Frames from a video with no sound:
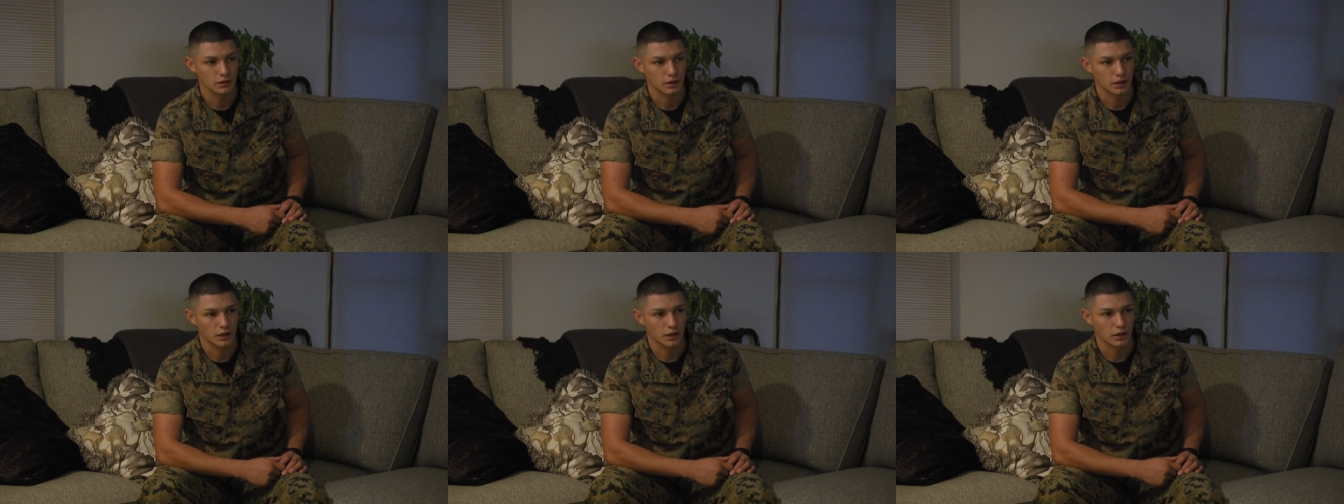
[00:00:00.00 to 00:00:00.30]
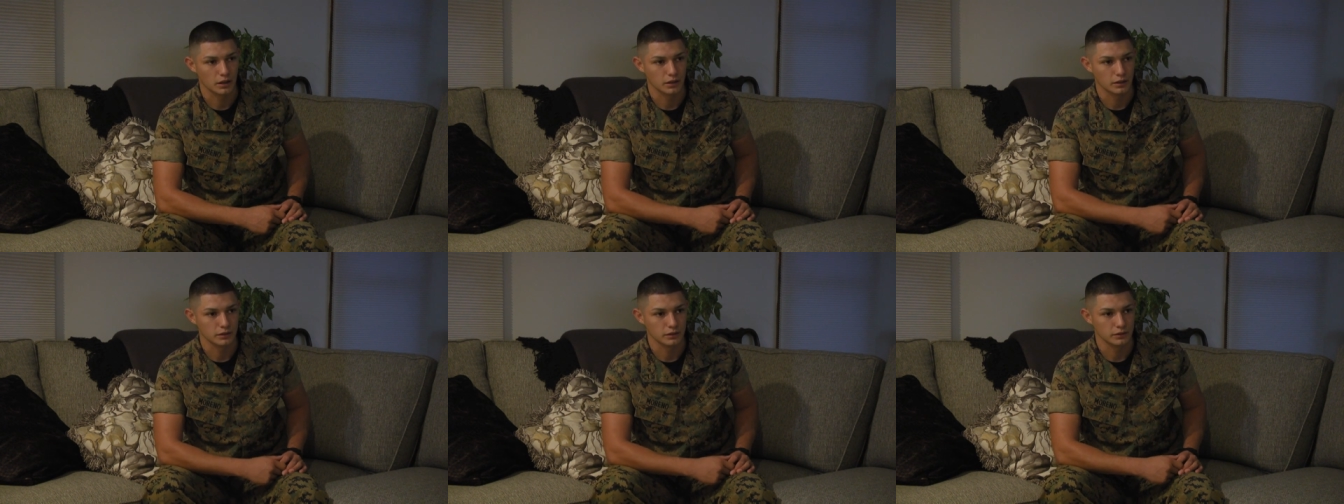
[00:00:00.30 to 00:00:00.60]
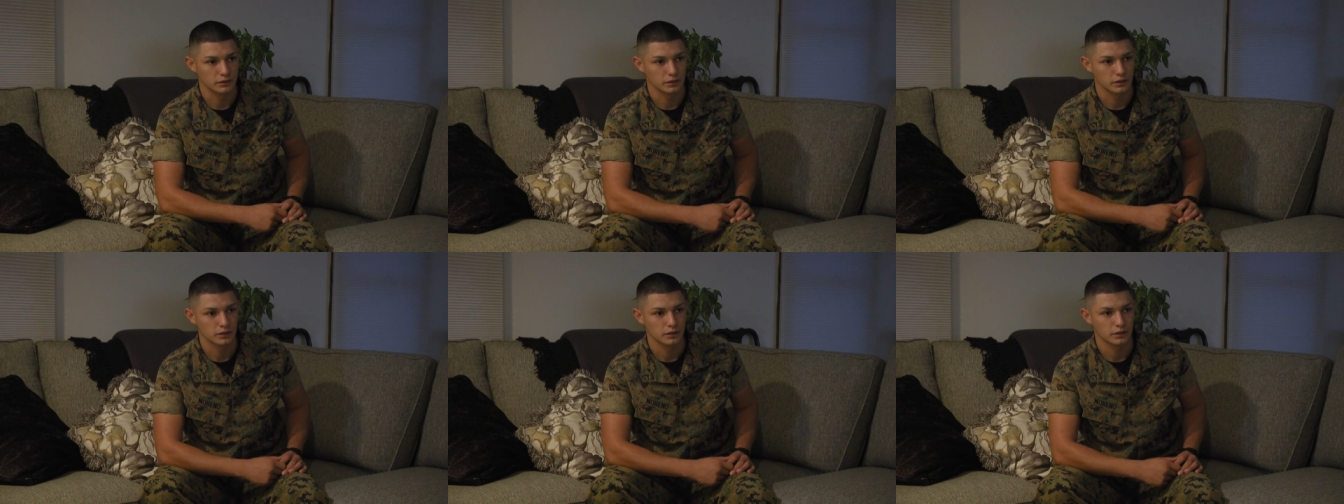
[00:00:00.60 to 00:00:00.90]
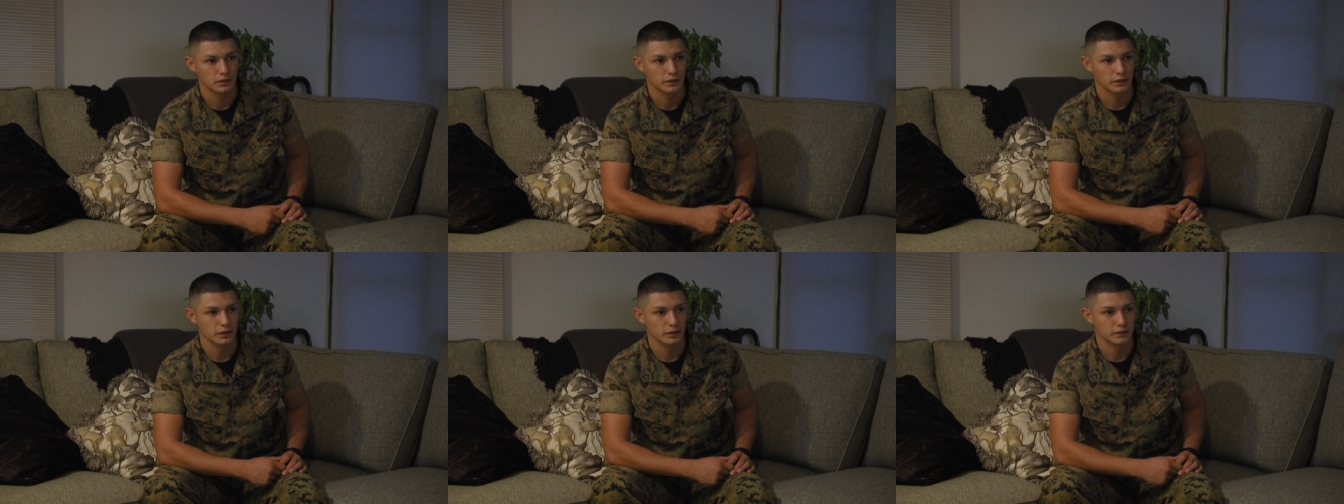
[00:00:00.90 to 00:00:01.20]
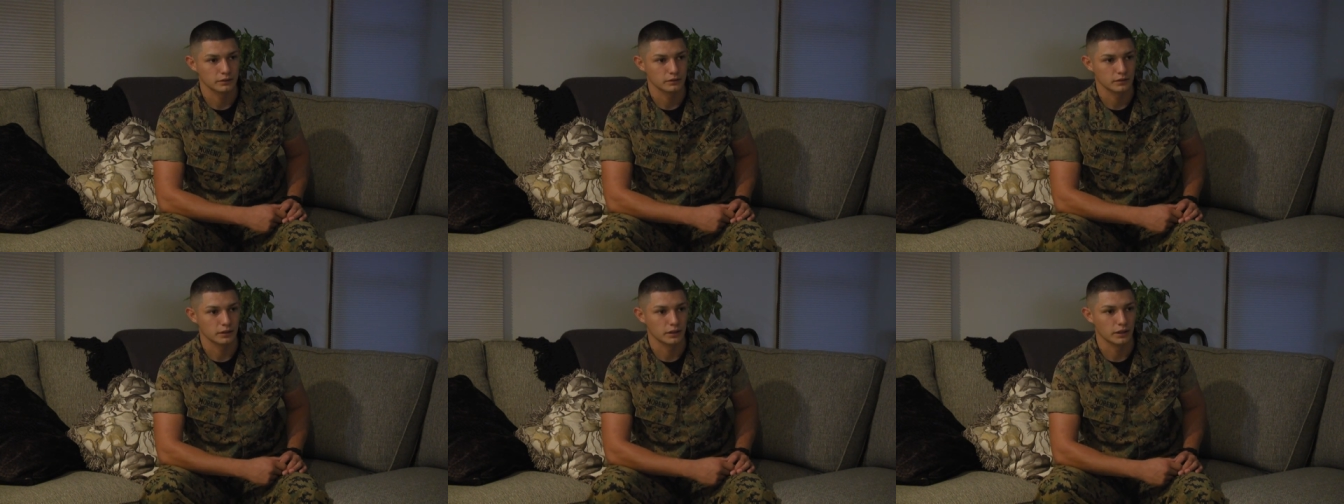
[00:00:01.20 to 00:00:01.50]
and yeah,
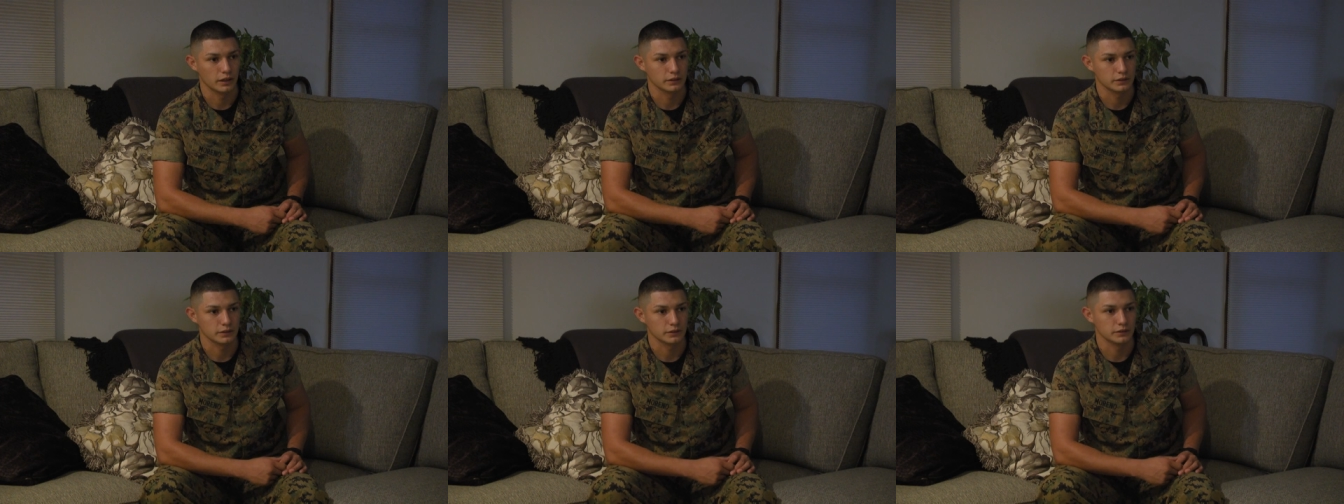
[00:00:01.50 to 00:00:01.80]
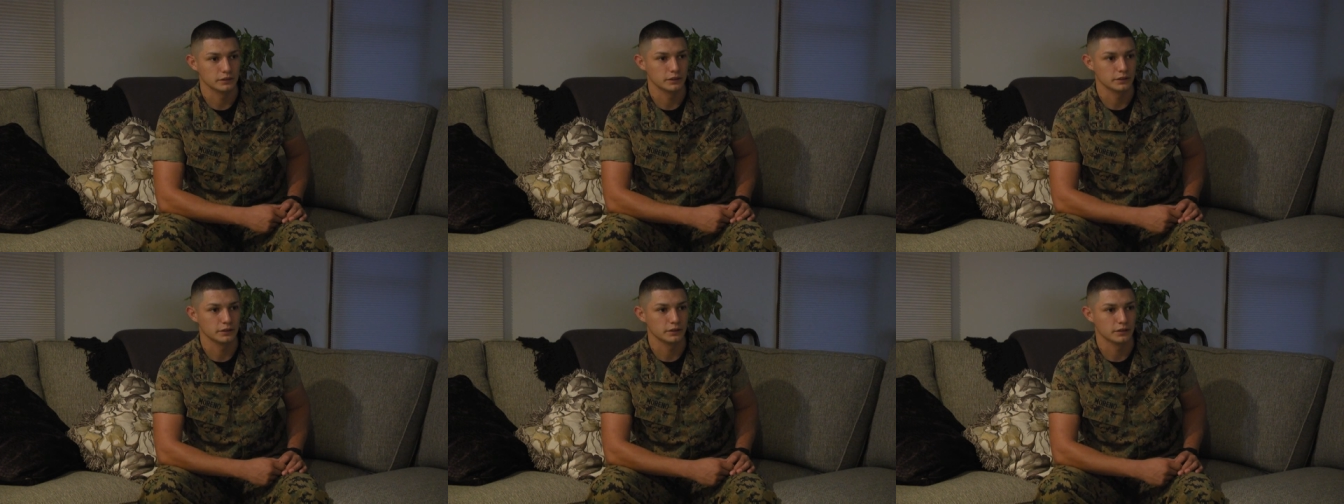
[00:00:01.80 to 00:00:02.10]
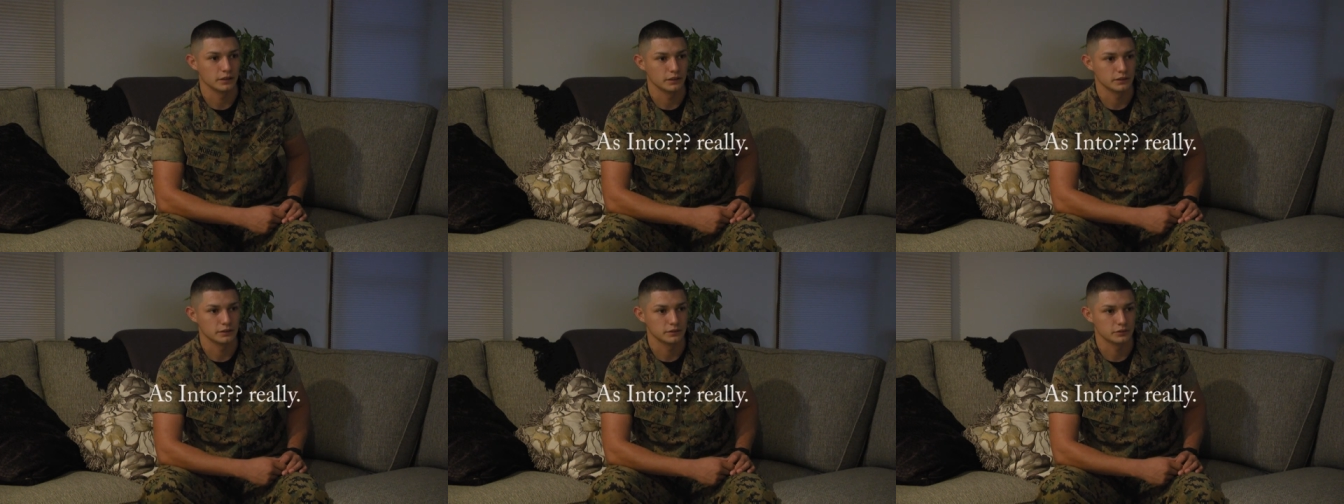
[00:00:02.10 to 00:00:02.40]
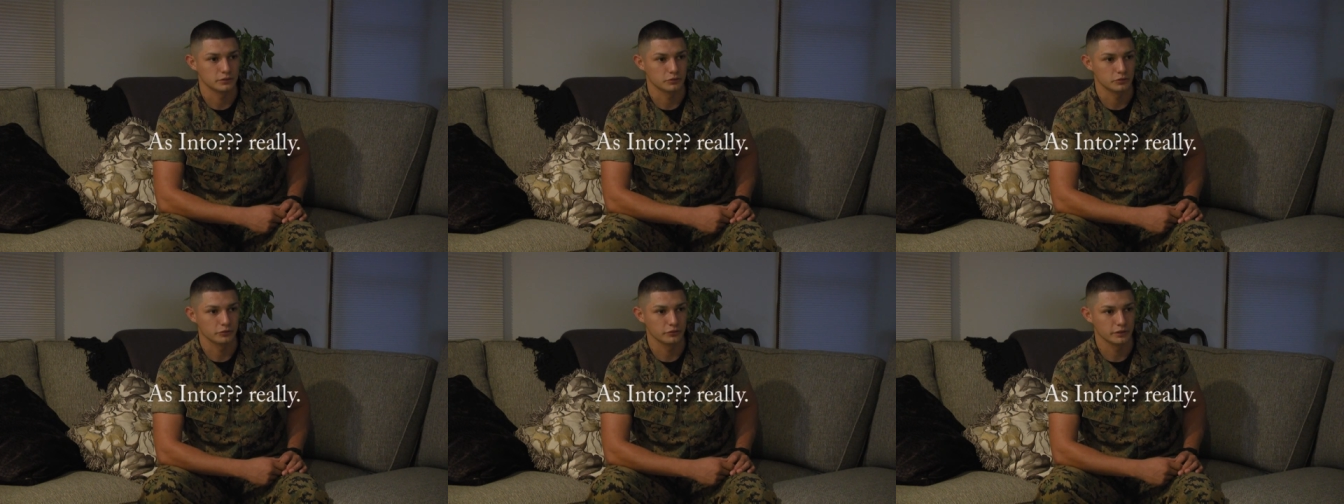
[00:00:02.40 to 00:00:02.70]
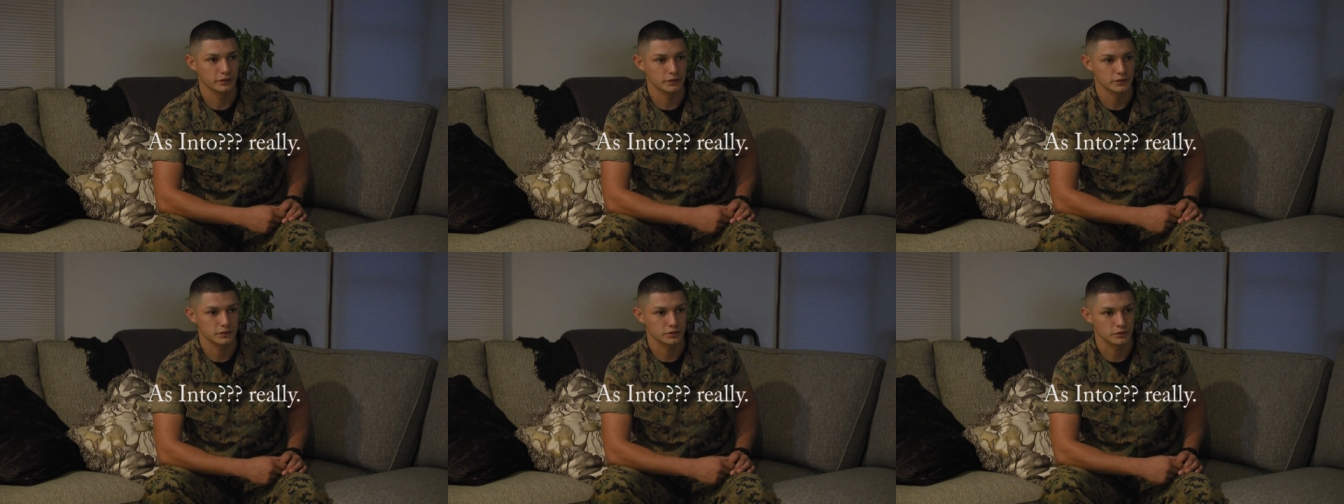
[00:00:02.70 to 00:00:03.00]
it escalated as into a
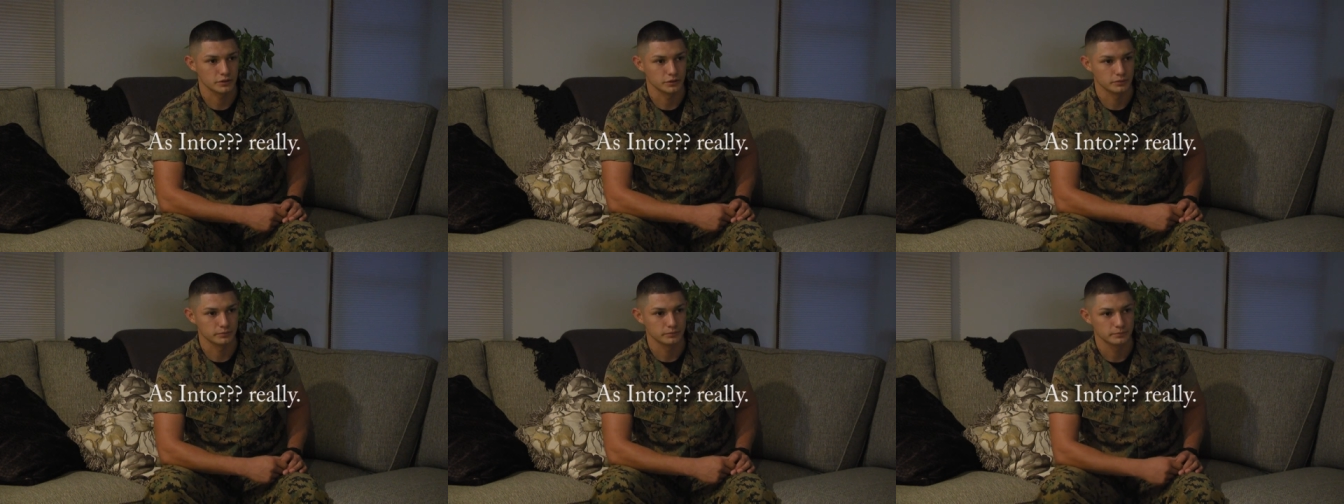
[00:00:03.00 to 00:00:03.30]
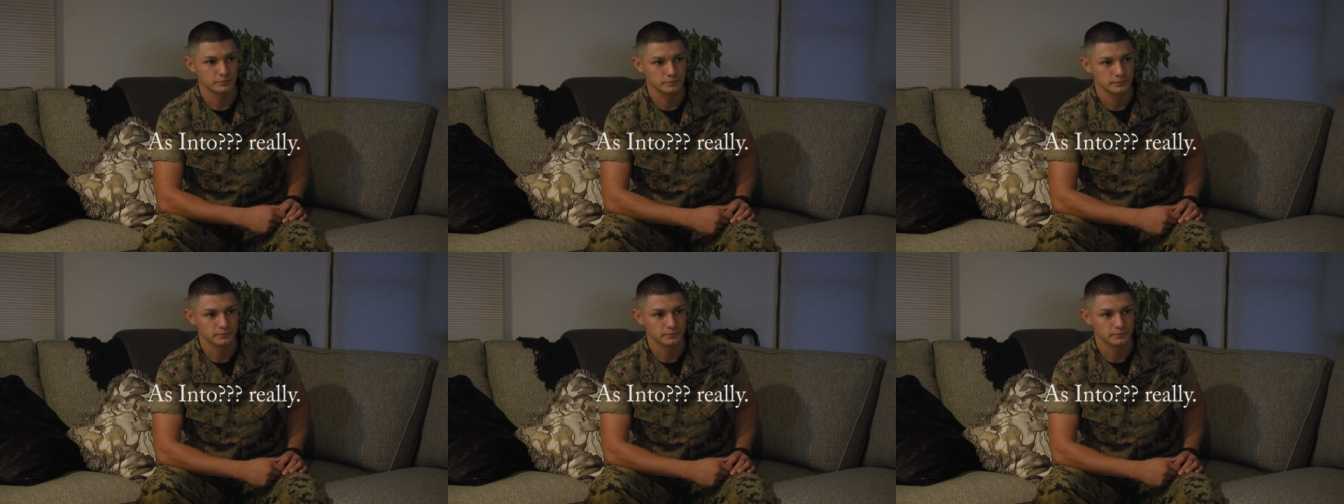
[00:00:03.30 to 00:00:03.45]
relationship.